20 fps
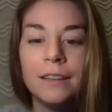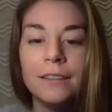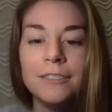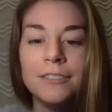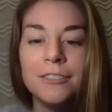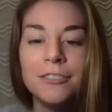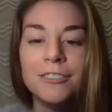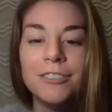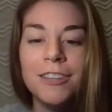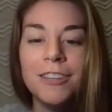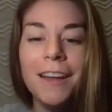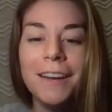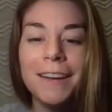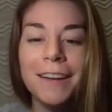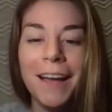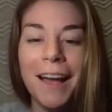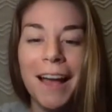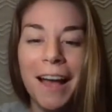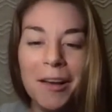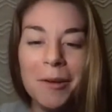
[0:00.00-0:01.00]
Shut
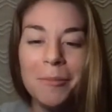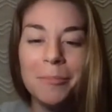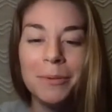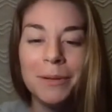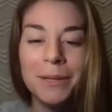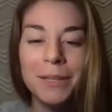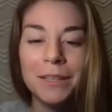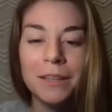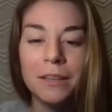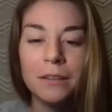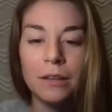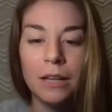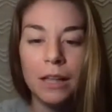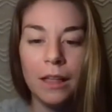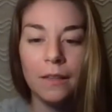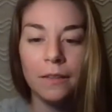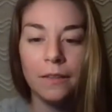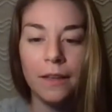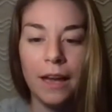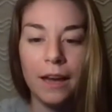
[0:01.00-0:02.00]
up,
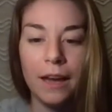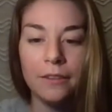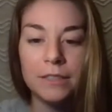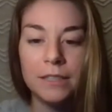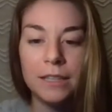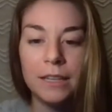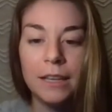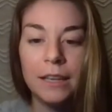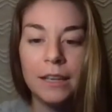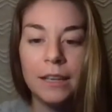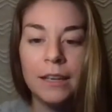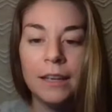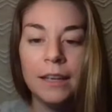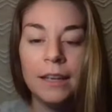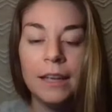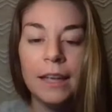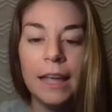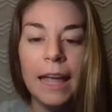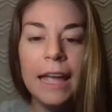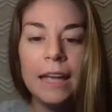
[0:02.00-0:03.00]
Aurella laughed.
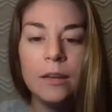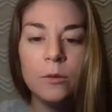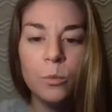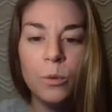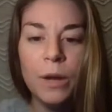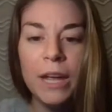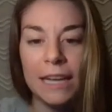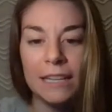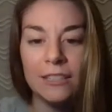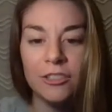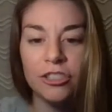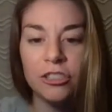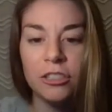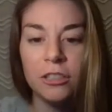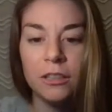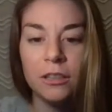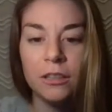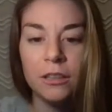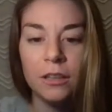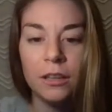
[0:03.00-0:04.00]
Hey, witch!
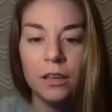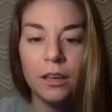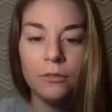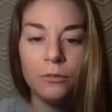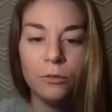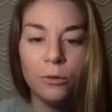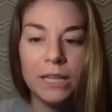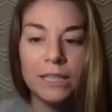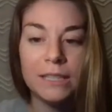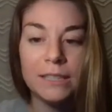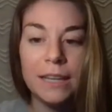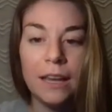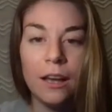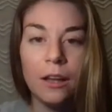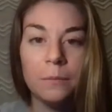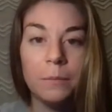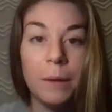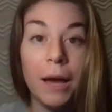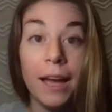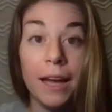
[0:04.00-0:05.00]
A voice
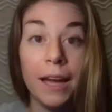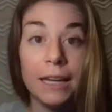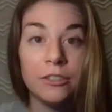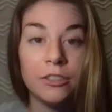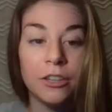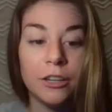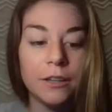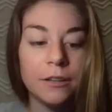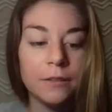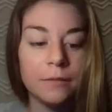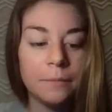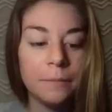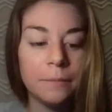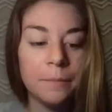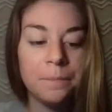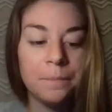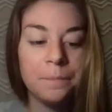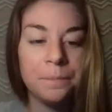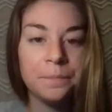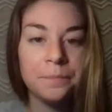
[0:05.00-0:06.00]
yelled behind her.
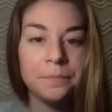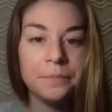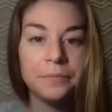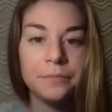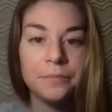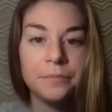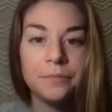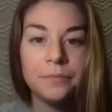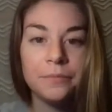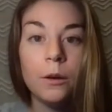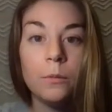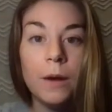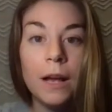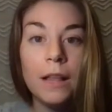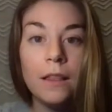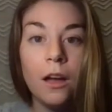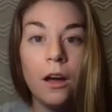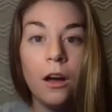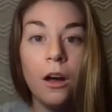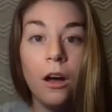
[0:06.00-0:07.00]

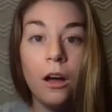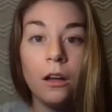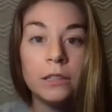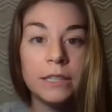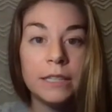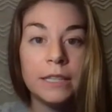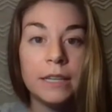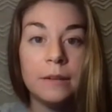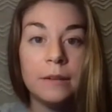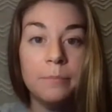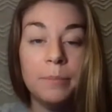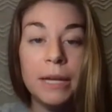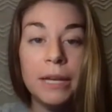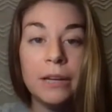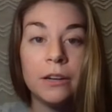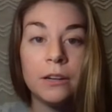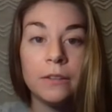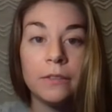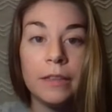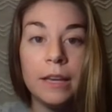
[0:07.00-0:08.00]
Aurella halted and
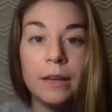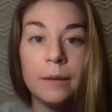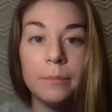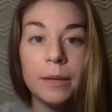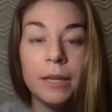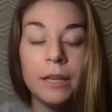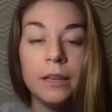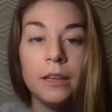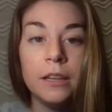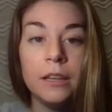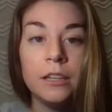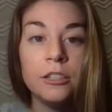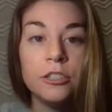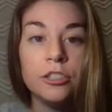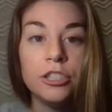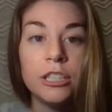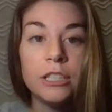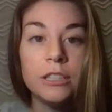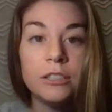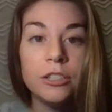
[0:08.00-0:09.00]
bit her lip.
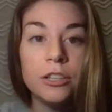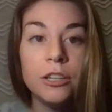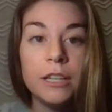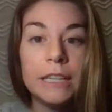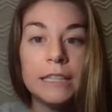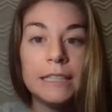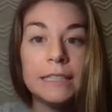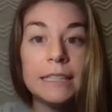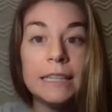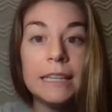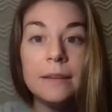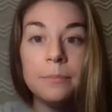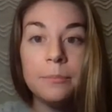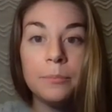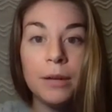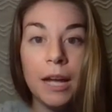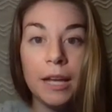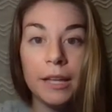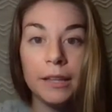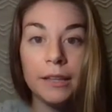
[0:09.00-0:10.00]
She took a deep
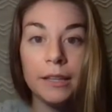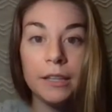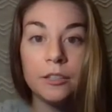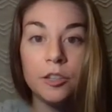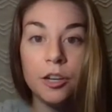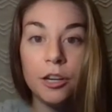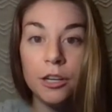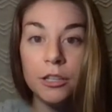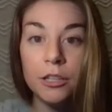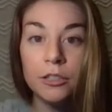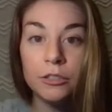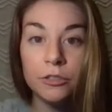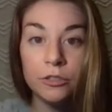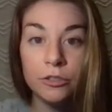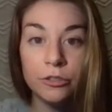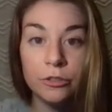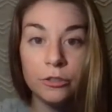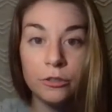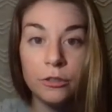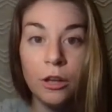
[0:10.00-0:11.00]
breath and turned
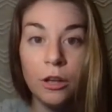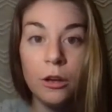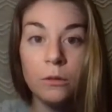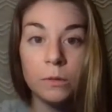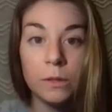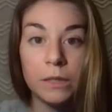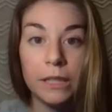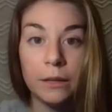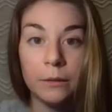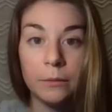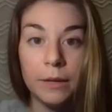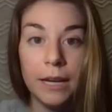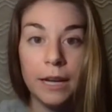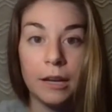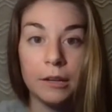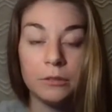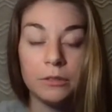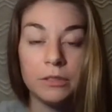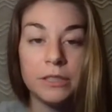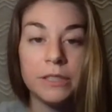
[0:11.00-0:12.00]
slowly
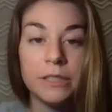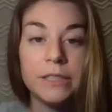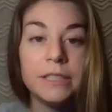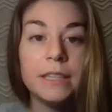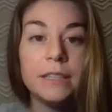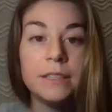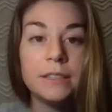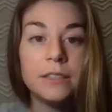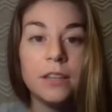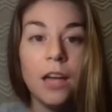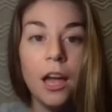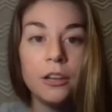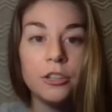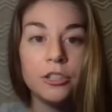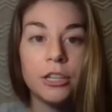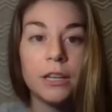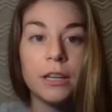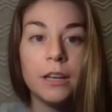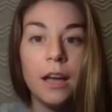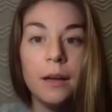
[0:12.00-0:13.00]
around to see
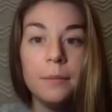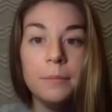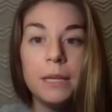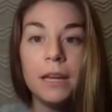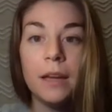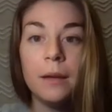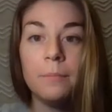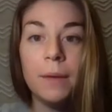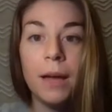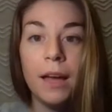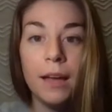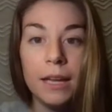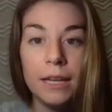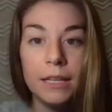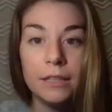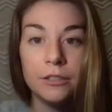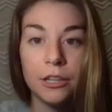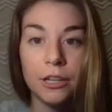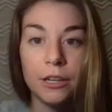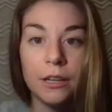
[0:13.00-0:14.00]
Sasha coming up
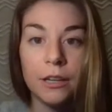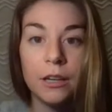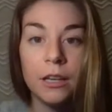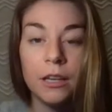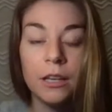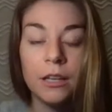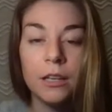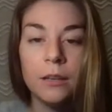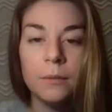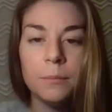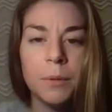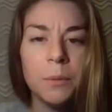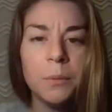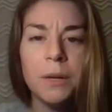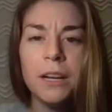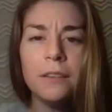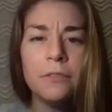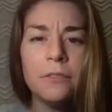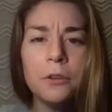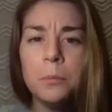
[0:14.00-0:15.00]
behind her. But
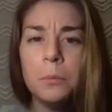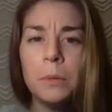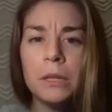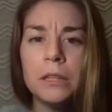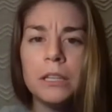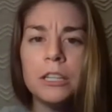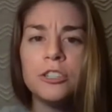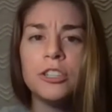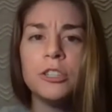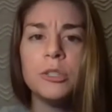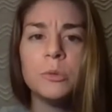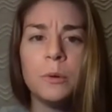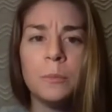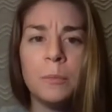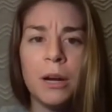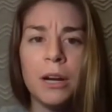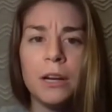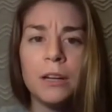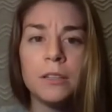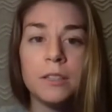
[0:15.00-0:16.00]
whatever malicious
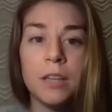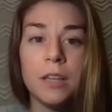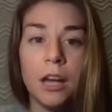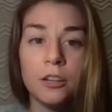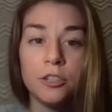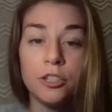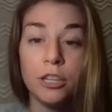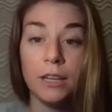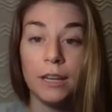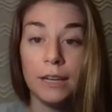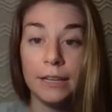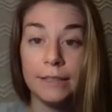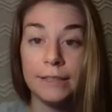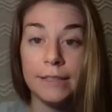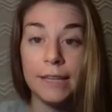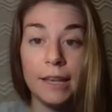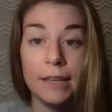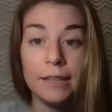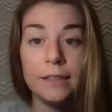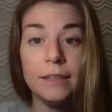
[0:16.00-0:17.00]
remark Sasha had
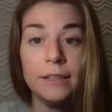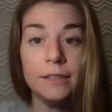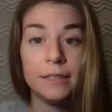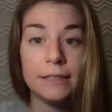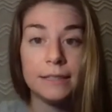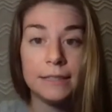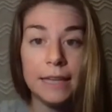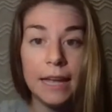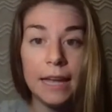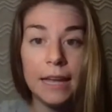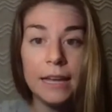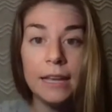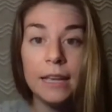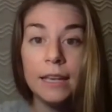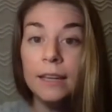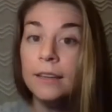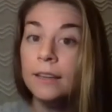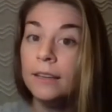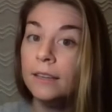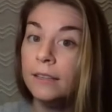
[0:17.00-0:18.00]
intended to say
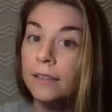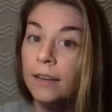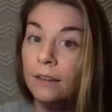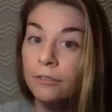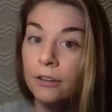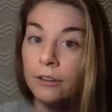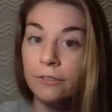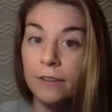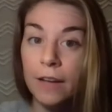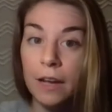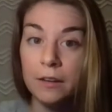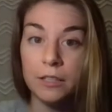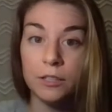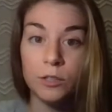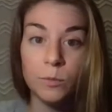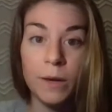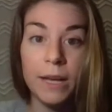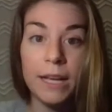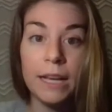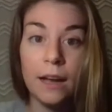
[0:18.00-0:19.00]
never found
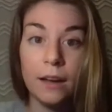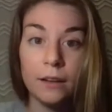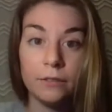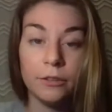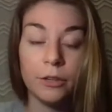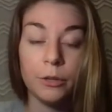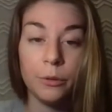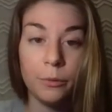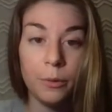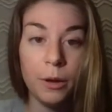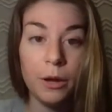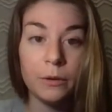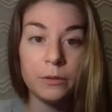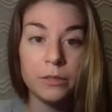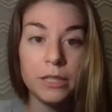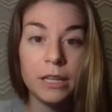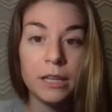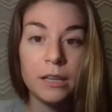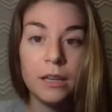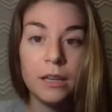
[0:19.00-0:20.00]
its way out of her
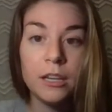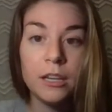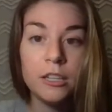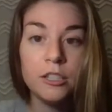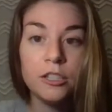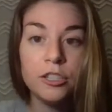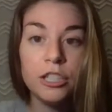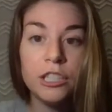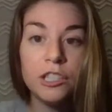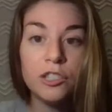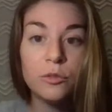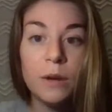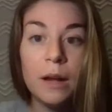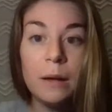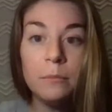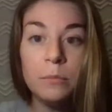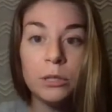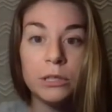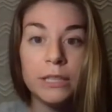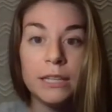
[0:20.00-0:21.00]
throat. She
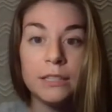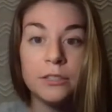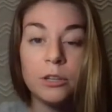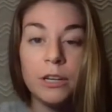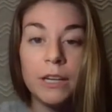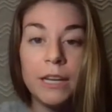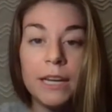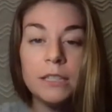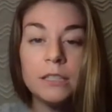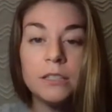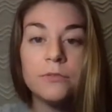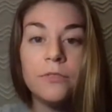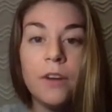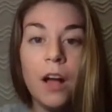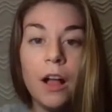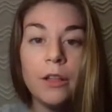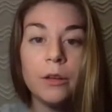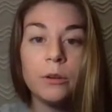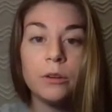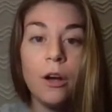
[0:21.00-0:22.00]
trembled as her gaze
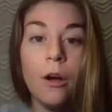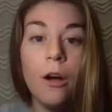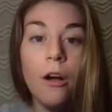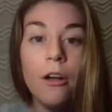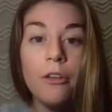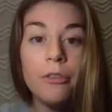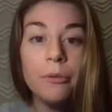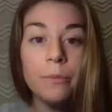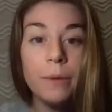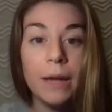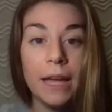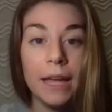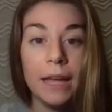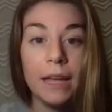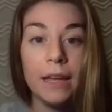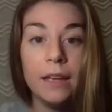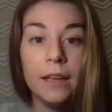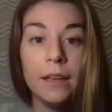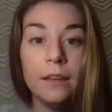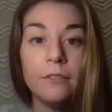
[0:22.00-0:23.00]
followed all the
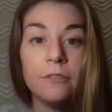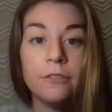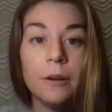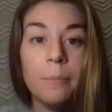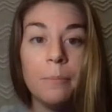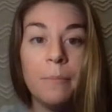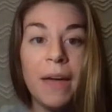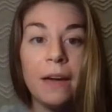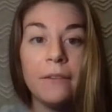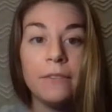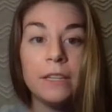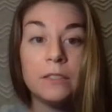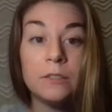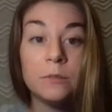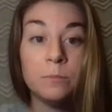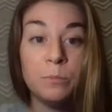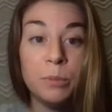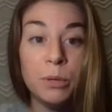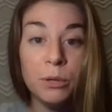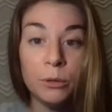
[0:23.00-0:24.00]
way from Mavic's
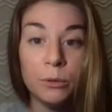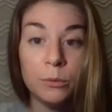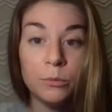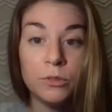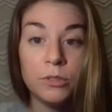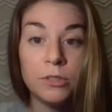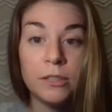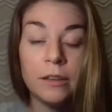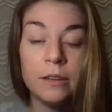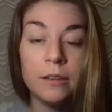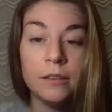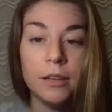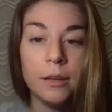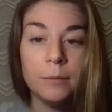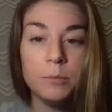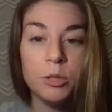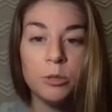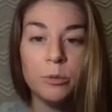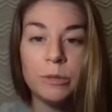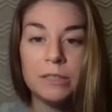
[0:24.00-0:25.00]
boots
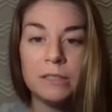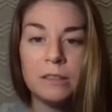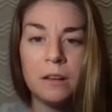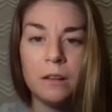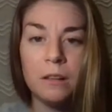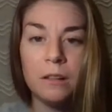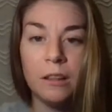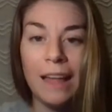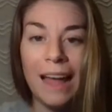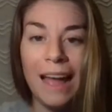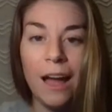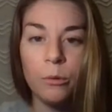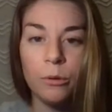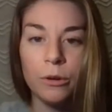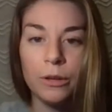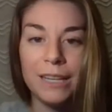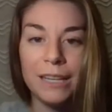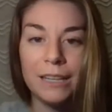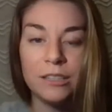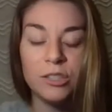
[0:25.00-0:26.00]
up to his
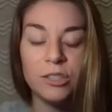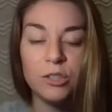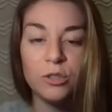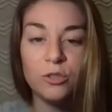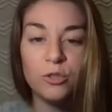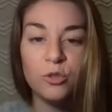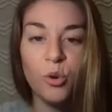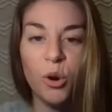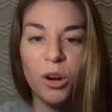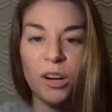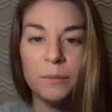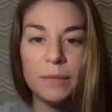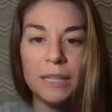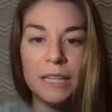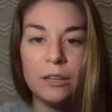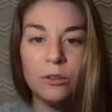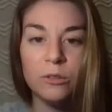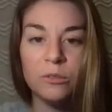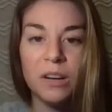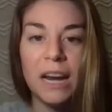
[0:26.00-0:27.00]
glowering,
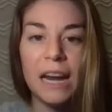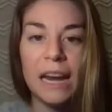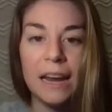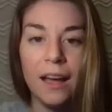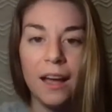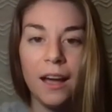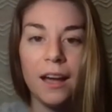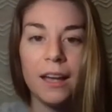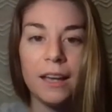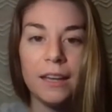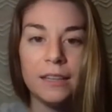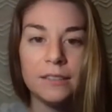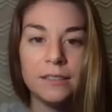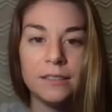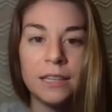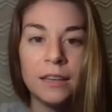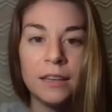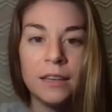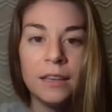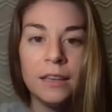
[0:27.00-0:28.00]
stormy gray
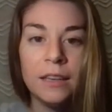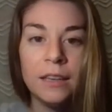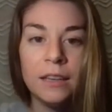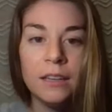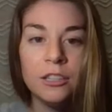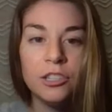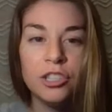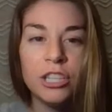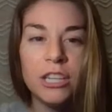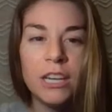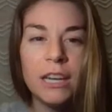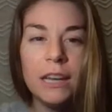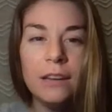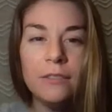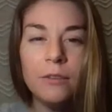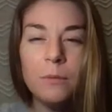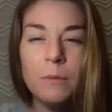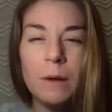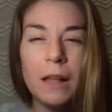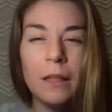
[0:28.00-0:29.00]
eyes. She gave
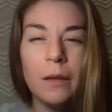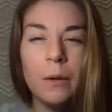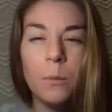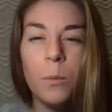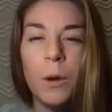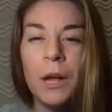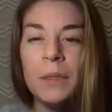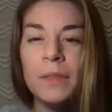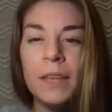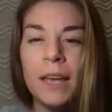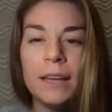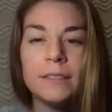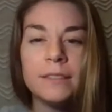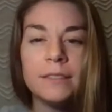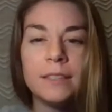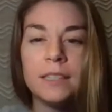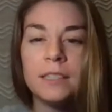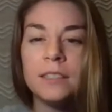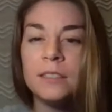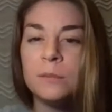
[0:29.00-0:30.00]
Aurella one
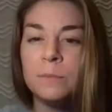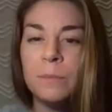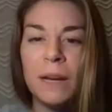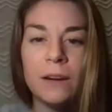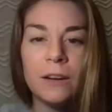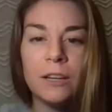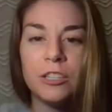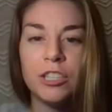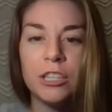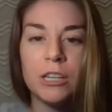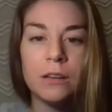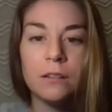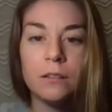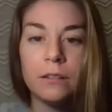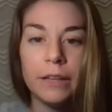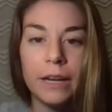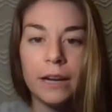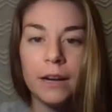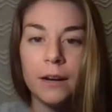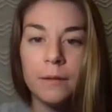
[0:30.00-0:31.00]
last disparaging
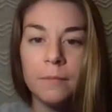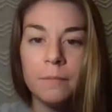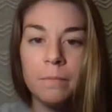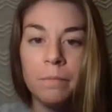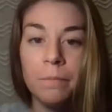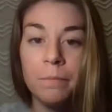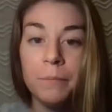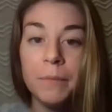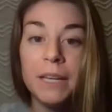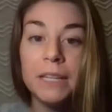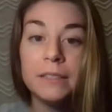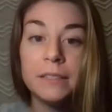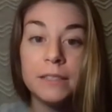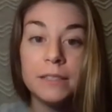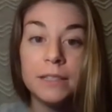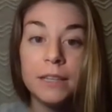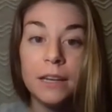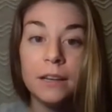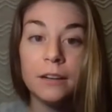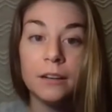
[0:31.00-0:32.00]
glare and
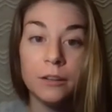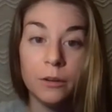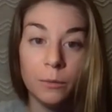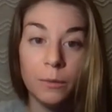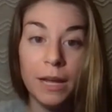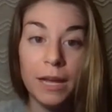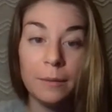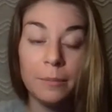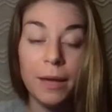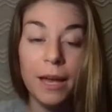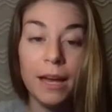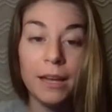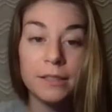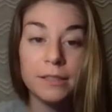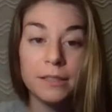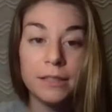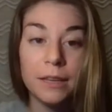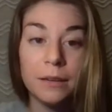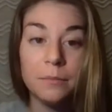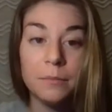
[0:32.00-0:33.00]
skittered away
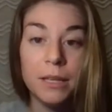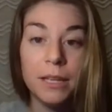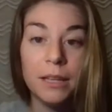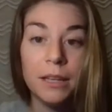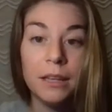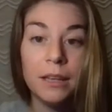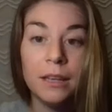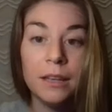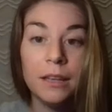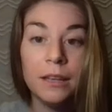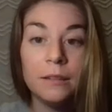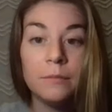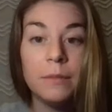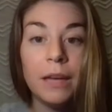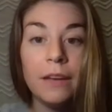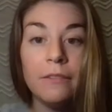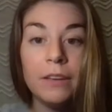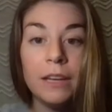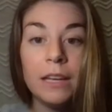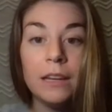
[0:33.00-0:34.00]
past them.
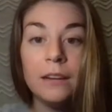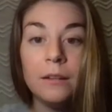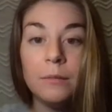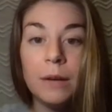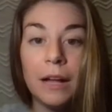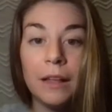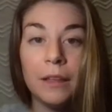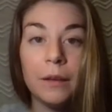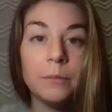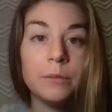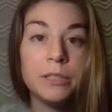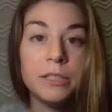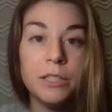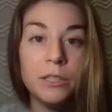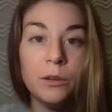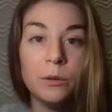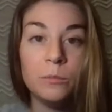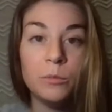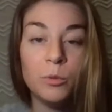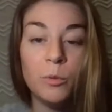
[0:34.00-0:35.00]
Mavic and Aurella
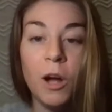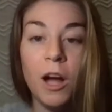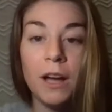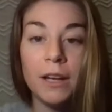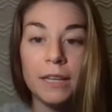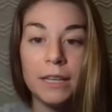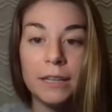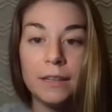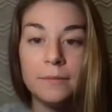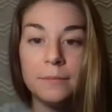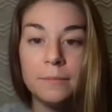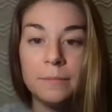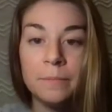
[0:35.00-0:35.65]
resumed walking.